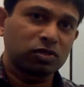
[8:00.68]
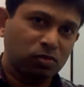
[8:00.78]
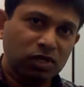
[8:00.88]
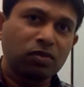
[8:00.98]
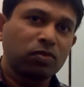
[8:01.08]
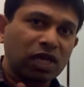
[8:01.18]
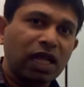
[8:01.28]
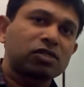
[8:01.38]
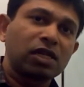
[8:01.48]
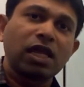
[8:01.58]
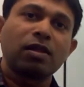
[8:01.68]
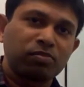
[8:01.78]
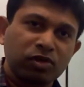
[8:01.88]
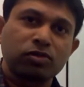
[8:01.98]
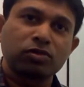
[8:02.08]
So we'll actually help
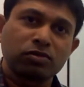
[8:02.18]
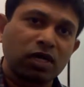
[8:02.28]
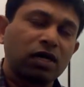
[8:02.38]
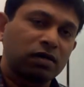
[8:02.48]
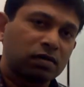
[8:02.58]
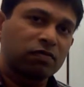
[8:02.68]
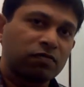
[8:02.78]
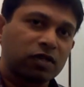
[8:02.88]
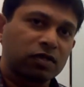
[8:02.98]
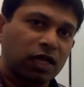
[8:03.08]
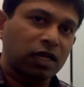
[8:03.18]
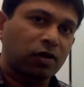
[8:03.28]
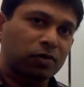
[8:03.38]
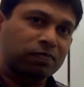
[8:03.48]
you to figure that out.